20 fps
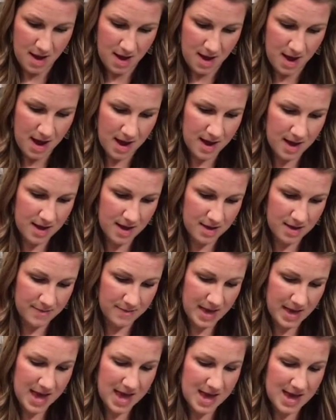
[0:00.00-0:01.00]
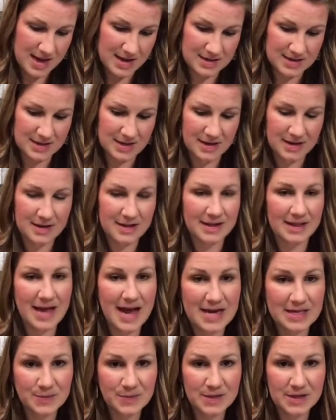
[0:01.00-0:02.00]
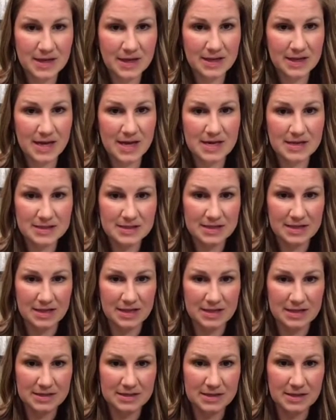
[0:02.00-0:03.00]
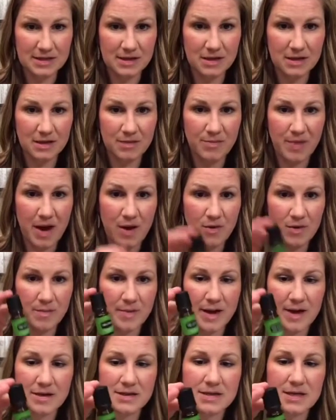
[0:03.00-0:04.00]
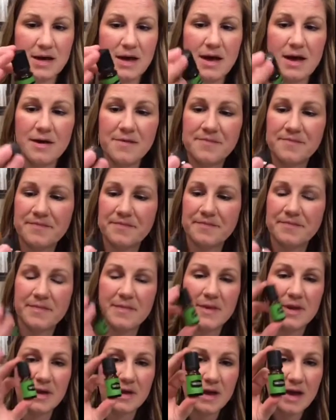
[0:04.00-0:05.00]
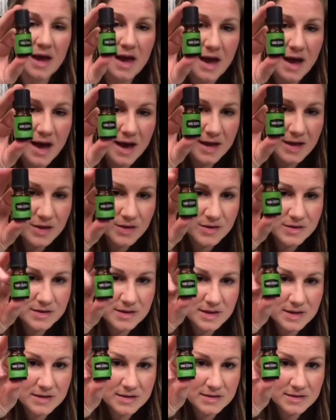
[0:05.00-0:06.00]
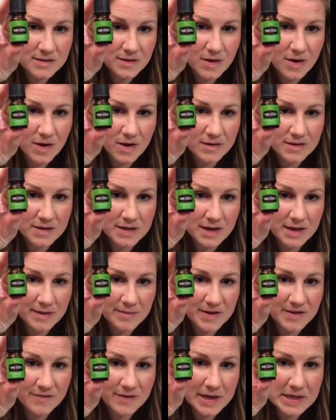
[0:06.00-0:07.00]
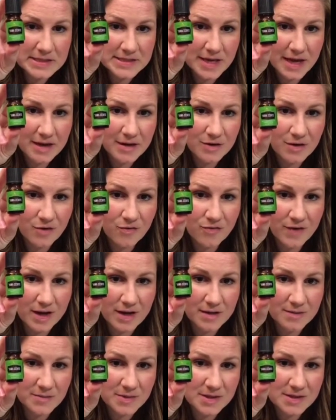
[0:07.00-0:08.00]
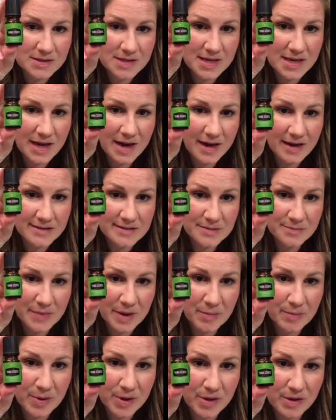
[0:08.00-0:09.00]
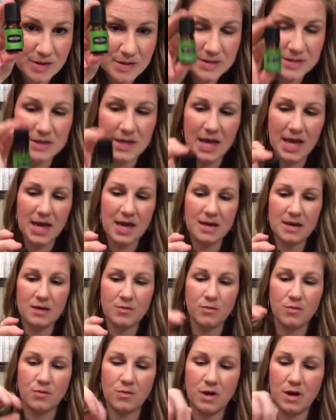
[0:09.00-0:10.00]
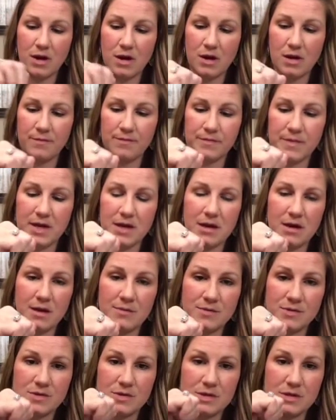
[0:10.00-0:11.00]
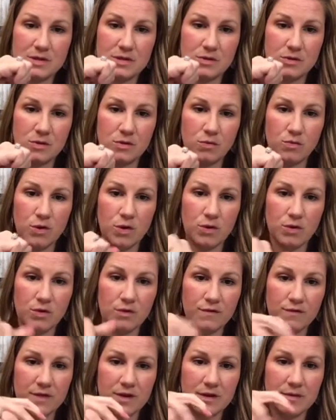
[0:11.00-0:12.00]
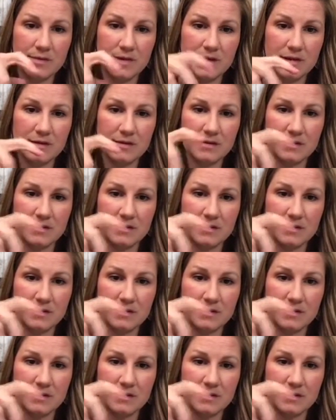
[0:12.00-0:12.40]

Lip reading: And last but not least, this little Power Packed guy, I use this all the time. In fact, I had to go find him because he hides in my purse. And it comes with this little roller filament